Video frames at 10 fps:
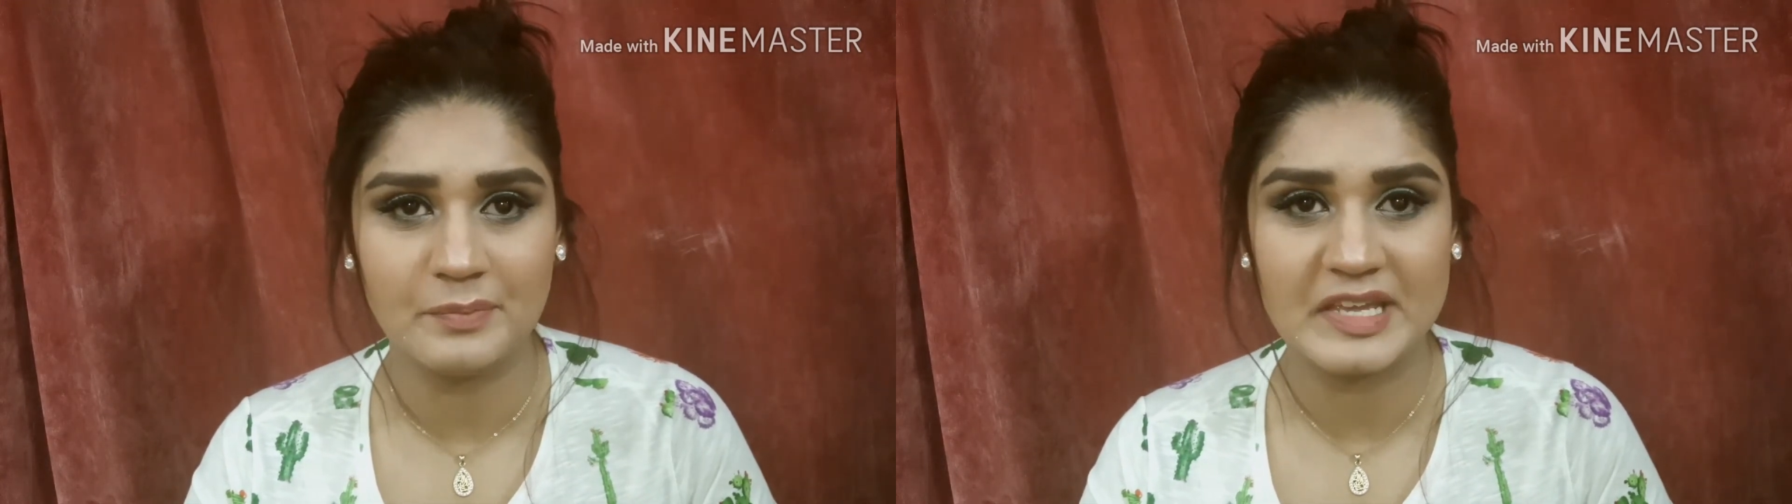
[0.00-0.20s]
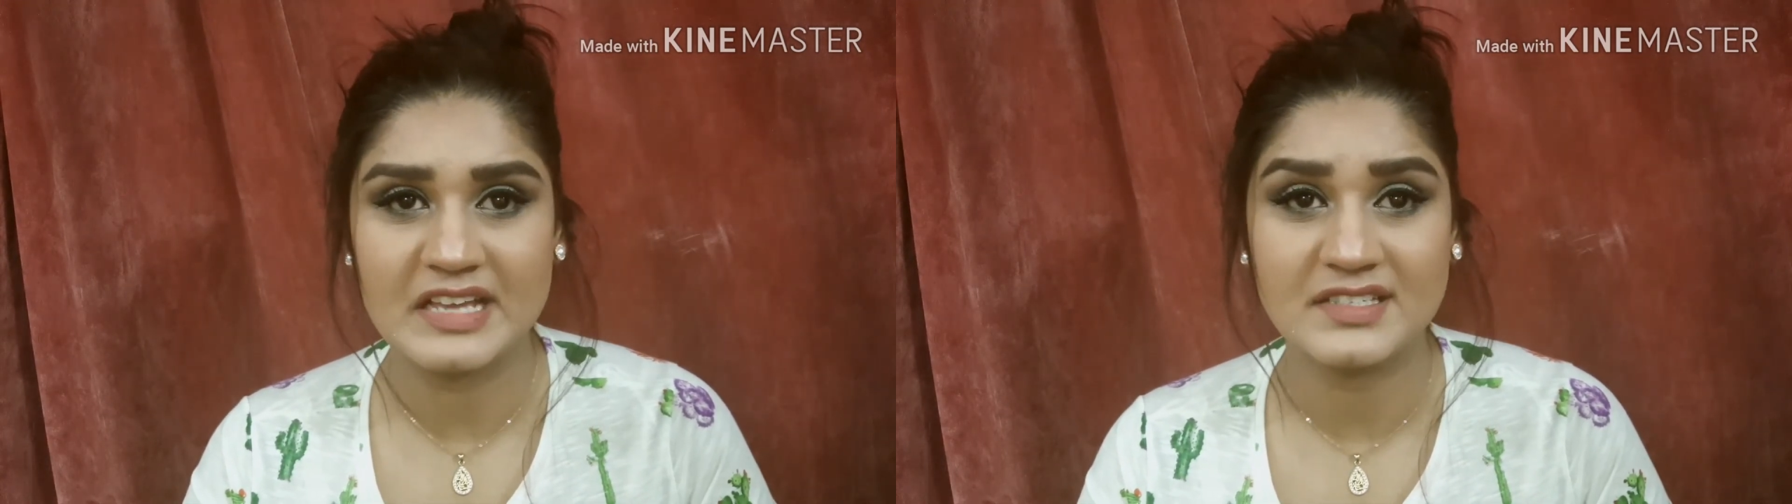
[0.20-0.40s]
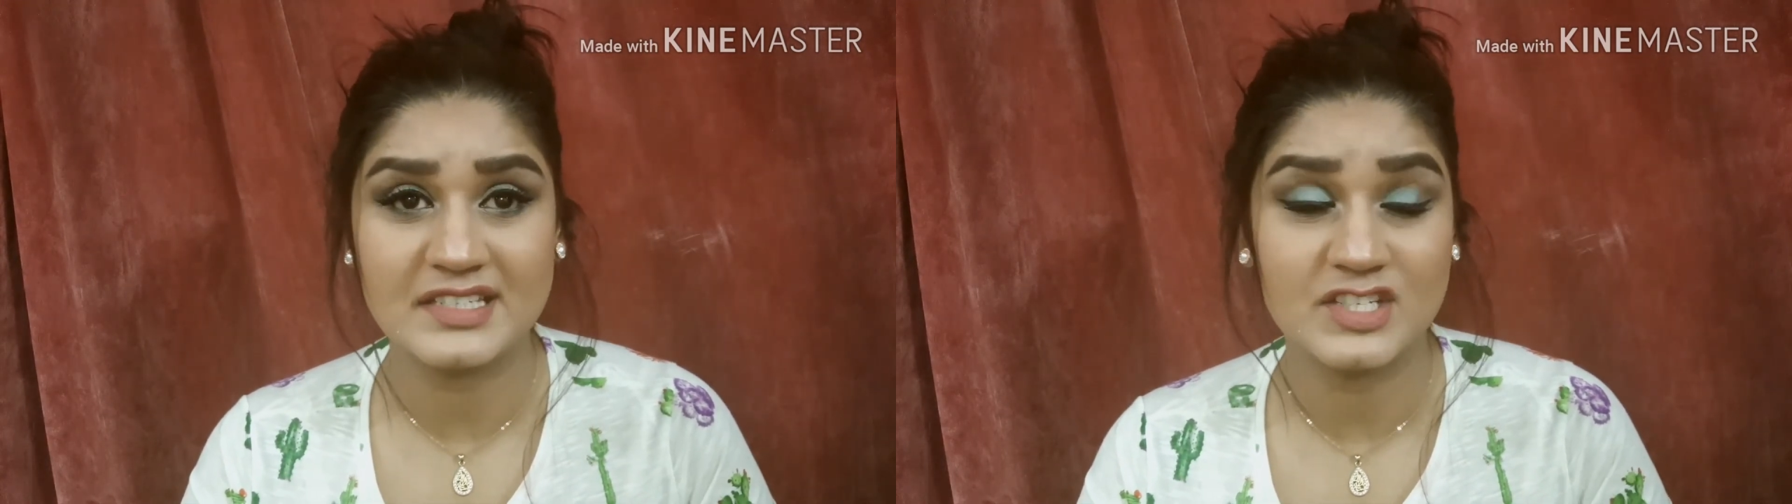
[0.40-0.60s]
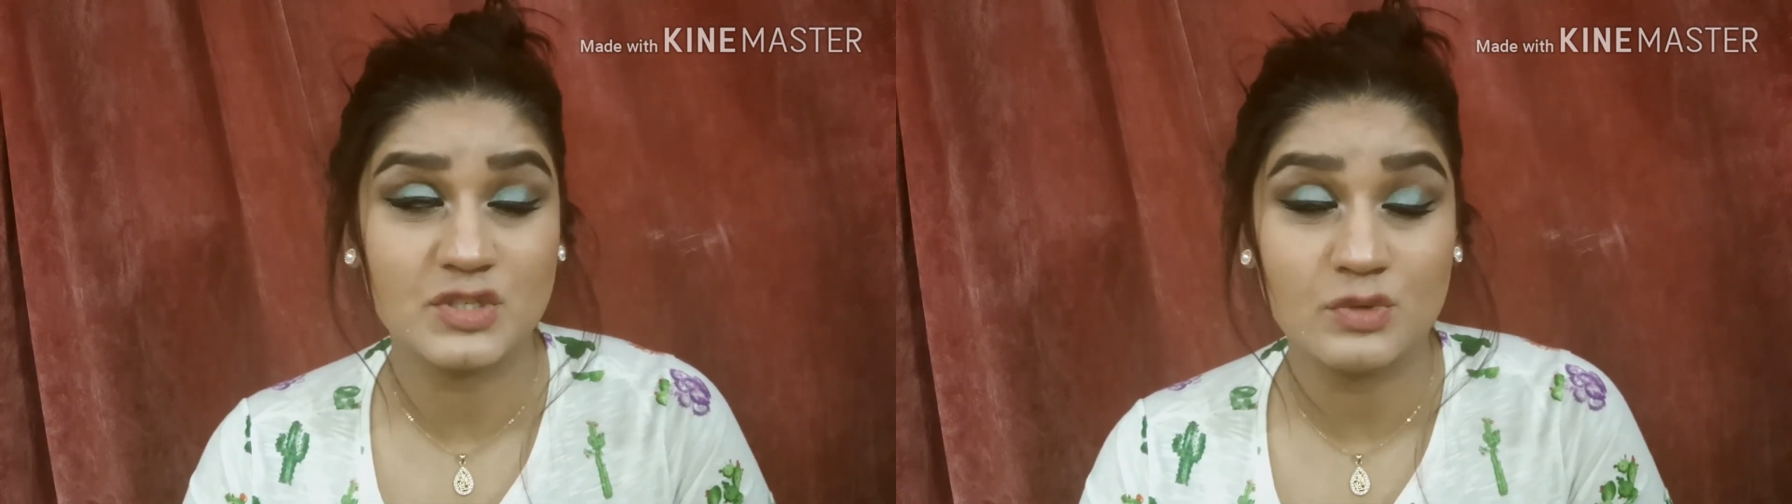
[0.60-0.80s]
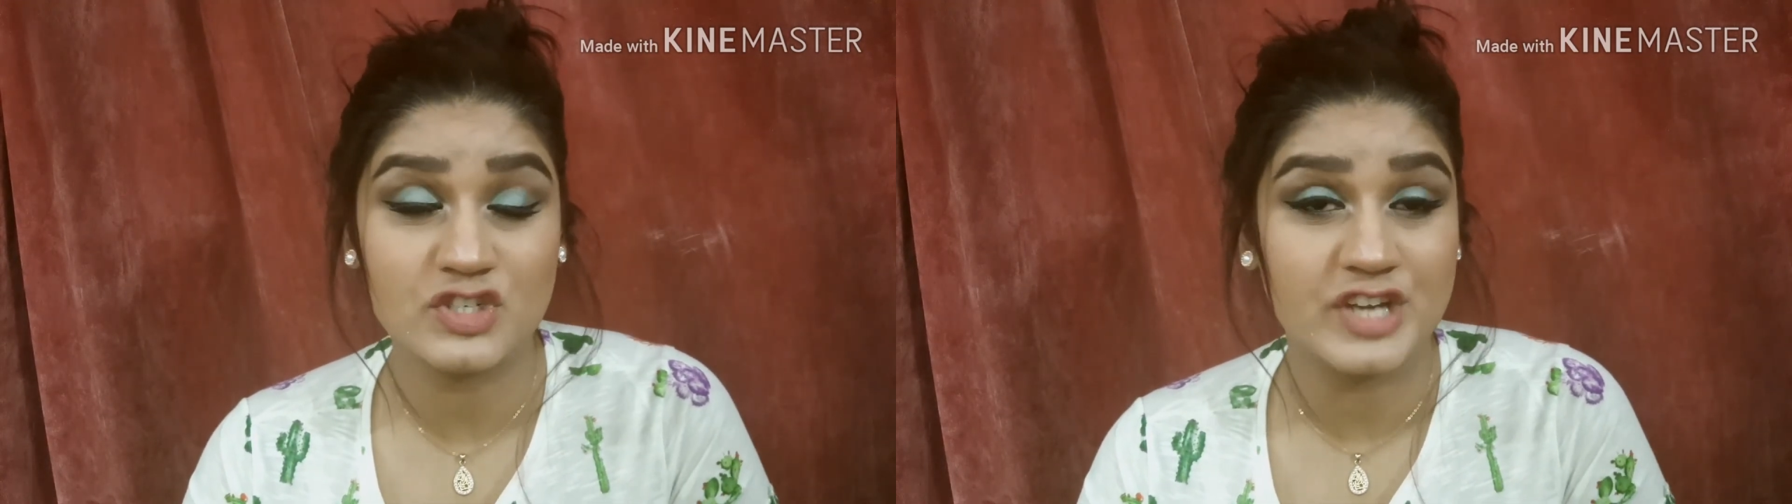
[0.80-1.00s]
because there's
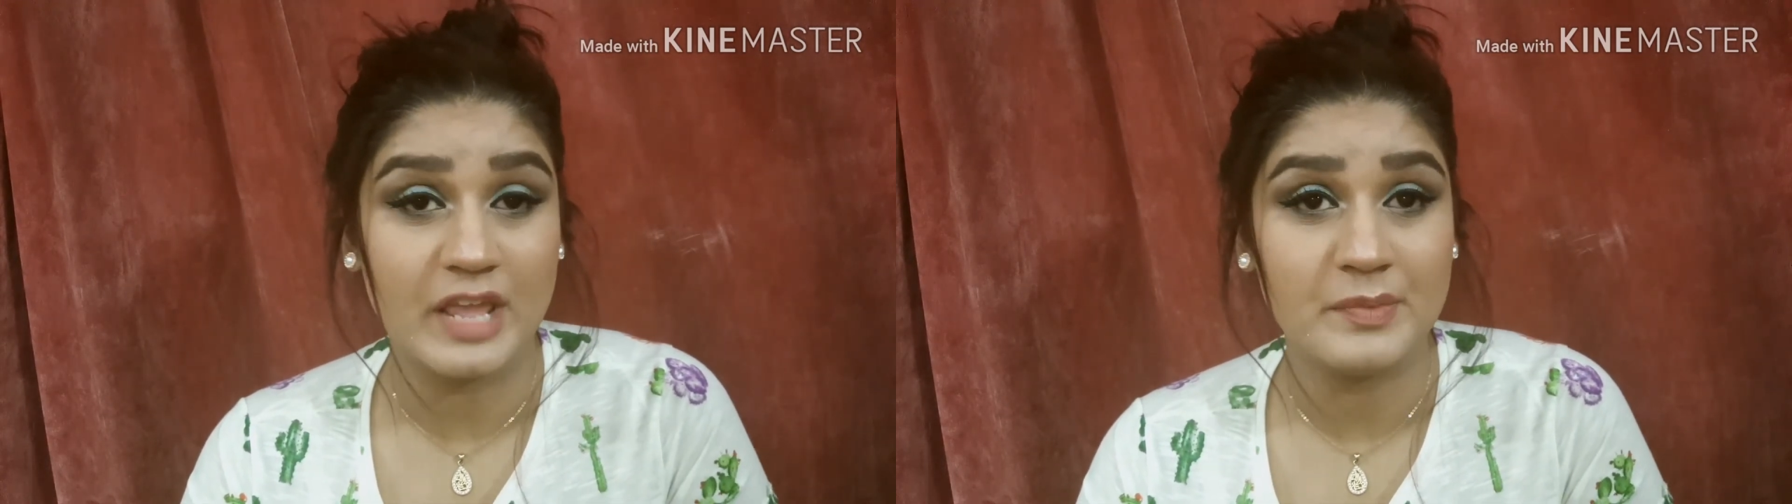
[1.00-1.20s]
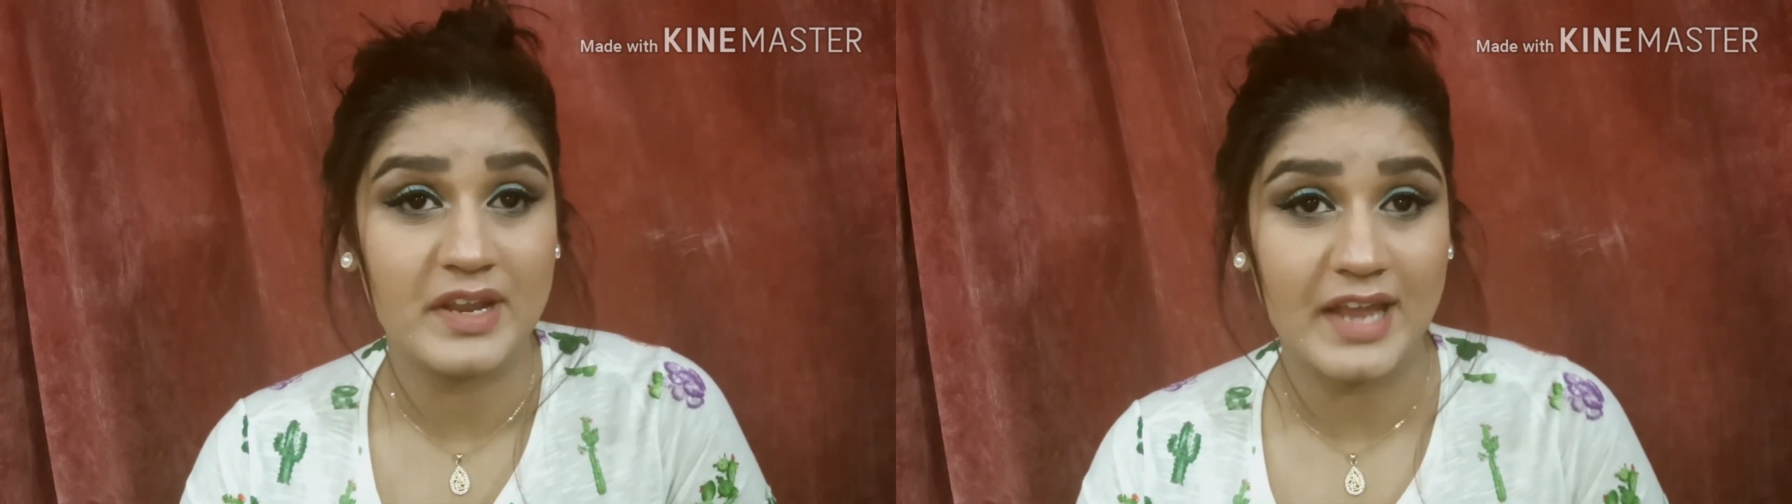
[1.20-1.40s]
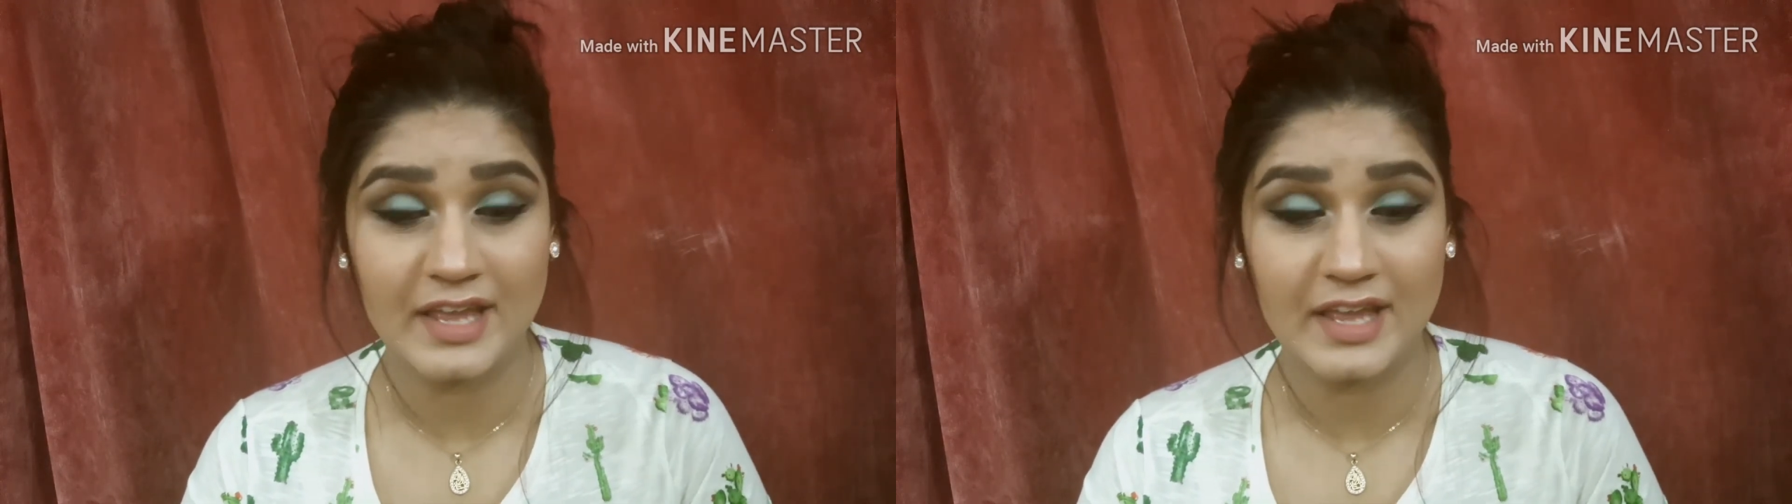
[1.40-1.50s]
no shame in it.